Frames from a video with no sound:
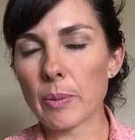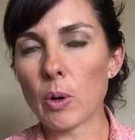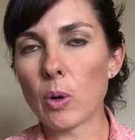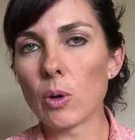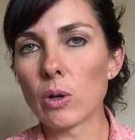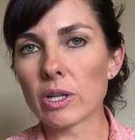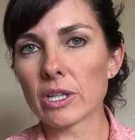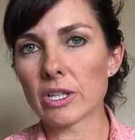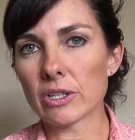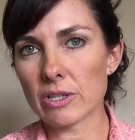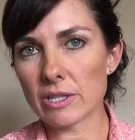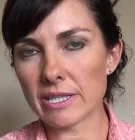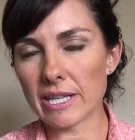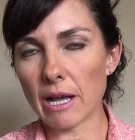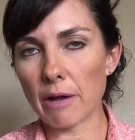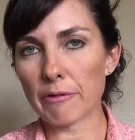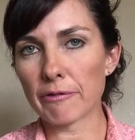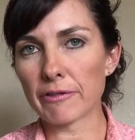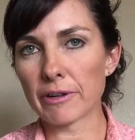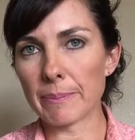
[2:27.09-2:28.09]
pull
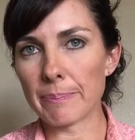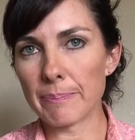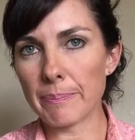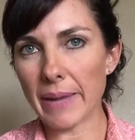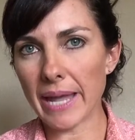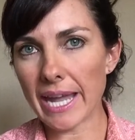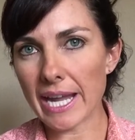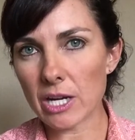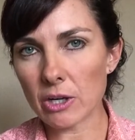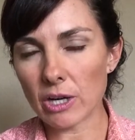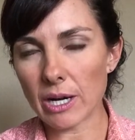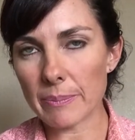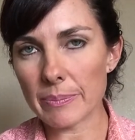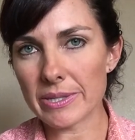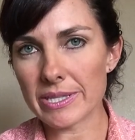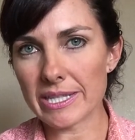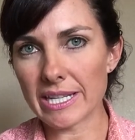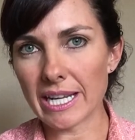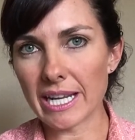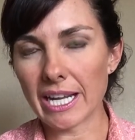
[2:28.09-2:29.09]
herself from
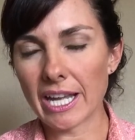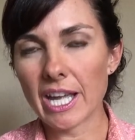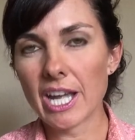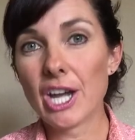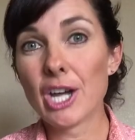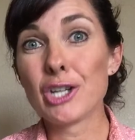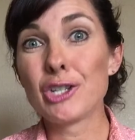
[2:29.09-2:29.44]
bankruptcy